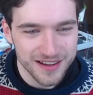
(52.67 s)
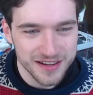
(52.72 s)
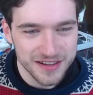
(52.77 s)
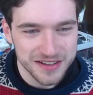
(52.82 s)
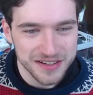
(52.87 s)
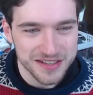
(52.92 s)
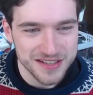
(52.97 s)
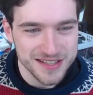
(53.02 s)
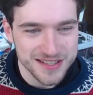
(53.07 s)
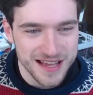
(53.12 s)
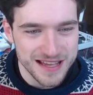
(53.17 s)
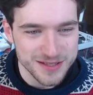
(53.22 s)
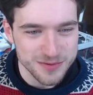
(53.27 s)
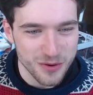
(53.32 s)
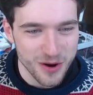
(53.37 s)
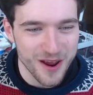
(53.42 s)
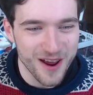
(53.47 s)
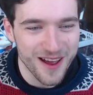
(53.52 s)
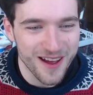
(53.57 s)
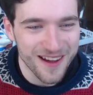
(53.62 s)
Because that's
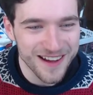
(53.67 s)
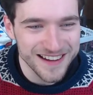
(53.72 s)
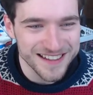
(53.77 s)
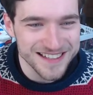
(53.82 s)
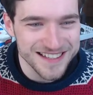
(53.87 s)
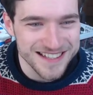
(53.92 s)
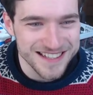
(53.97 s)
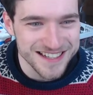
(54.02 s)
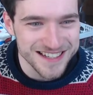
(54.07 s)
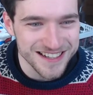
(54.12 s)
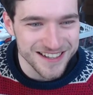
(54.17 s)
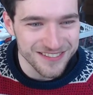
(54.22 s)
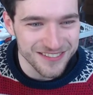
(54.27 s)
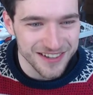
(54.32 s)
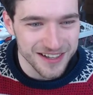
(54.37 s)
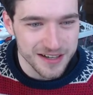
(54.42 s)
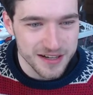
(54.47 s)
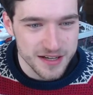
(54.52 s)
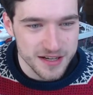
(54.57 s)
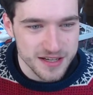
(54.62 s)
what I deserve.
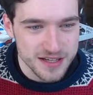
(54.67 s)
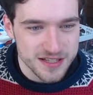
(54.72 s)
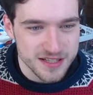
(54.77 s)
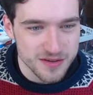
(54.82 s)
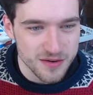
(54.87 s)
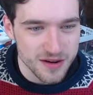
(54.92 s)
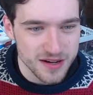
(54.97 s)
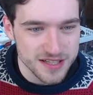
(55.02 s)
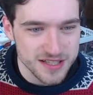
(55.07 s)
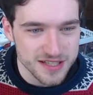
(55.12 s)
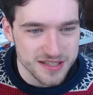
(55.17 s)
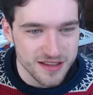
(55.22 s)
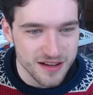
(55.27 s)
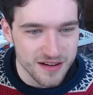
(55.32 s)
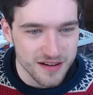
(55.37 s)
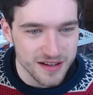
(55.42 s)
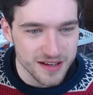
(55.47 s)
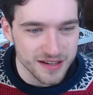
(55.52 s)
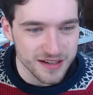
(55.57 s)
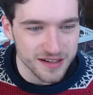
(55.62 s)
So I
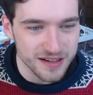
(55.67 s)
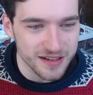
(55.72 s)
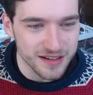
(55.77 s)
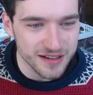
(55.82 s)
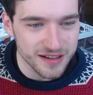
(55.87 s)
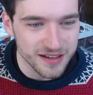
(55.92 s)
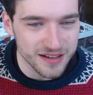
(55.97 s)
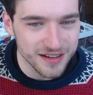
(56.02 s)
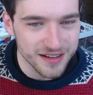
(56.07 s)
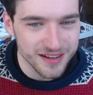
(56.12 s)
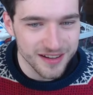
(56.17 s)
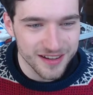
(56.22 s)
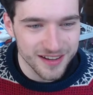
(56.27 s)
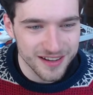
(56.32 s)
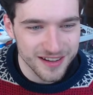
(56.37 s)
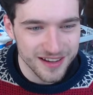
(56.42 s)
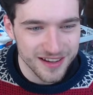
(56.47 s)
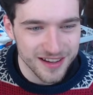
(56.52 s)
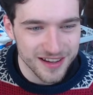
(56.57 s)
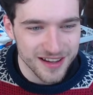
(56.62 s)
started, uh,
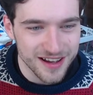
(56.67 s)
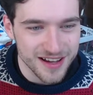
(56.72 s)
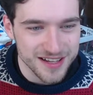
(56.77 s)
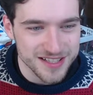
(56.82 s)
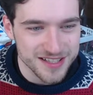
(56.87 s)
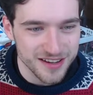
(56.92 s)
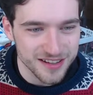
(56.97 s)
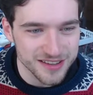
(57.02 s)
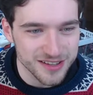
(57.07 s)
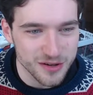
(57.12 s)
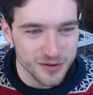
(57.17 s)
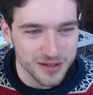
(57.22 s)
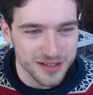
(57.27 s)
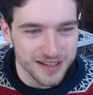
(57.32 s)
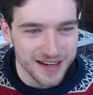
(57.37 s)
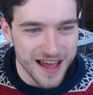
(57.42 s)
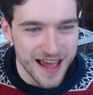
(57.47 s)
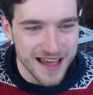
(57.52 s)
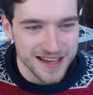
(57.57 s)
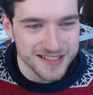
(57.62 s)
I started doing
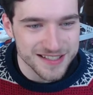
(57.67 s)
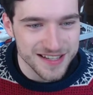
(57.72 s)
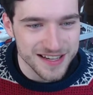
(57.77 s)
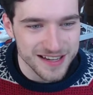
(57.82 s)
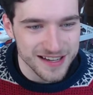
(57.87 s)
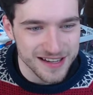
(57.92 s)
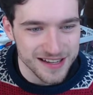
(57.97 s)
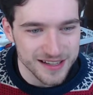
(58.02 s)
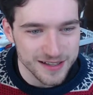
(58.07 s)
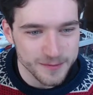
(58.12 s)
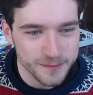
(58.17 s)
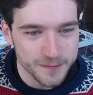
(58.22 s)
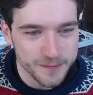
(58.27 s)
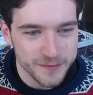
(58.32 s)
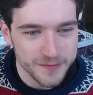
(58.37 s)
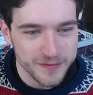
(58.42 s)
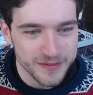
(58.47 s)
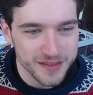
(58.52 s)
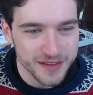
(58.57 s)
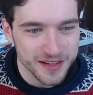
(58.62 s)
an S here.
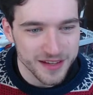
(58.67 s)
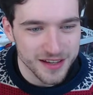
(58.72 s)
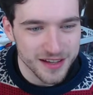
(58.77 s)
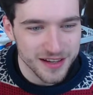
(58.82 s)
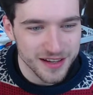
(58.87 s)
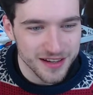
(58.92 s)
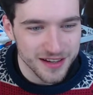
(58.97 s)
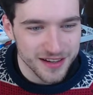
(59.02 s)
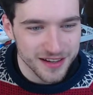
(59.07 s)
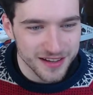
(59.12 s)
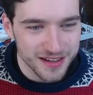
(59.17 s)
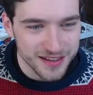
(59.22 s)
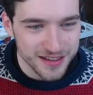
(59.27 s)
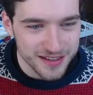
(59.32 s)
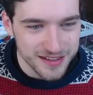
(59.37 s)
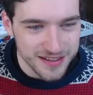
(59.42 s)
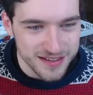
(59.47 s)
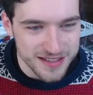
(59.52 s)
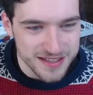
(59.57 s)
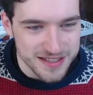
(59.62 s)

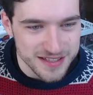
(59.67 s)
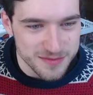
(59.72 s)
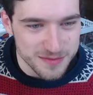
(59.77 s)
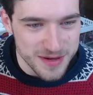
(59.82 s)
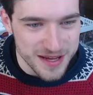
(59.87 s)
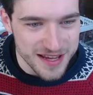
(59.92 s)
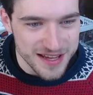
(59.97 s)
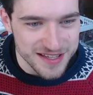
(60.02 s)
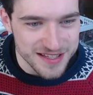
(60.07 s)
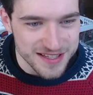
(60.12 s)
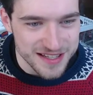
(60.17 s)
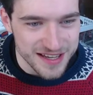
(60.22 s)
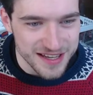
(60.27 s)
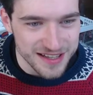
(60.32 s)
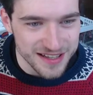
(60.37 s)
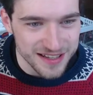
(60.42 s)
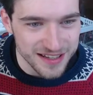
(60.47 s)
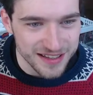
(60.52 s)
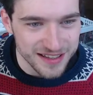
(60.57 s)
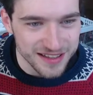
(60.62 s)
This is me. See,
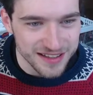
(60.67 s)
look.